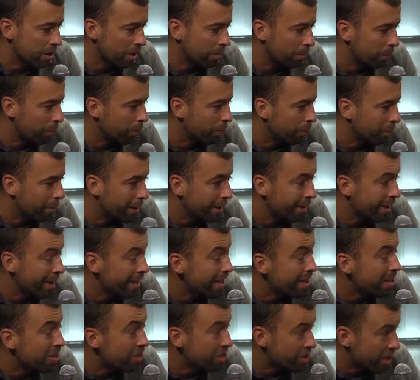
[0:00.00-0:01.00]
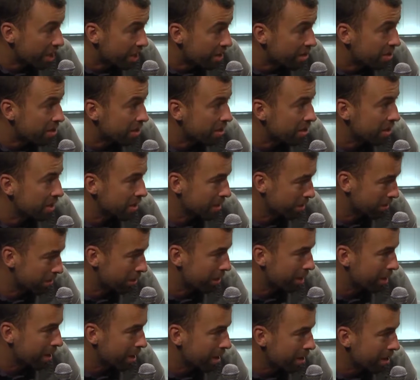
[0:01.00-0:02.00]
approved by the NHS in
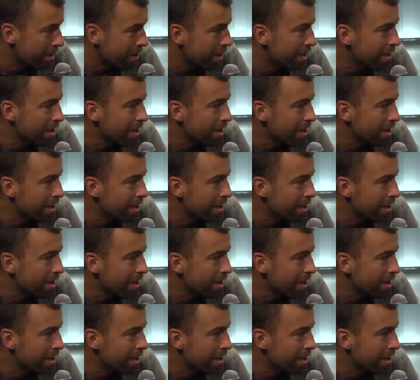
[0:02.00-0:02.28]
UK.